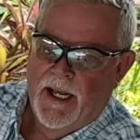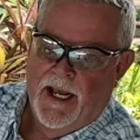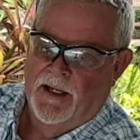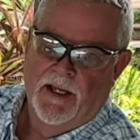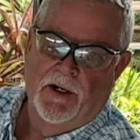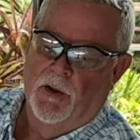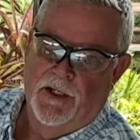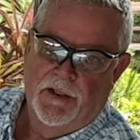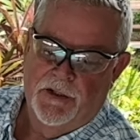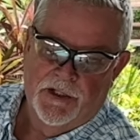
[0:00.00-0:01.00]
And literally,
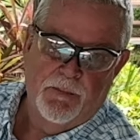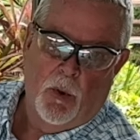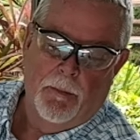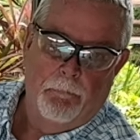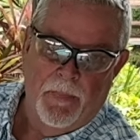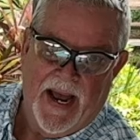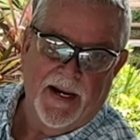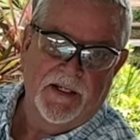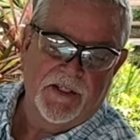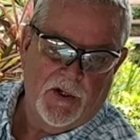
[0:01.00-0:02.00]
you just pour a bag
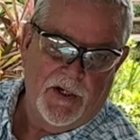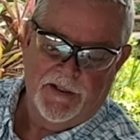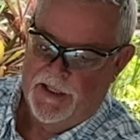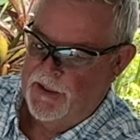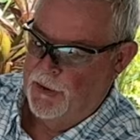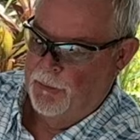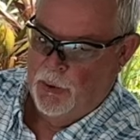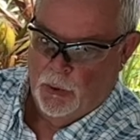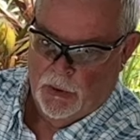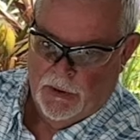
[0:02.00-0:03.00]
of salt into your
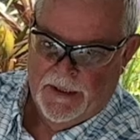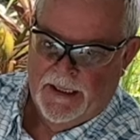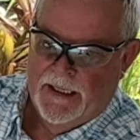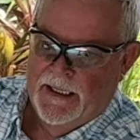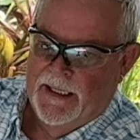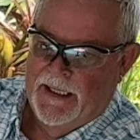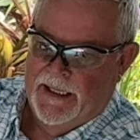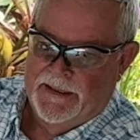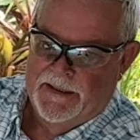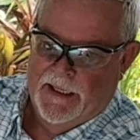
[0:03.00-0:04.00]
pool, it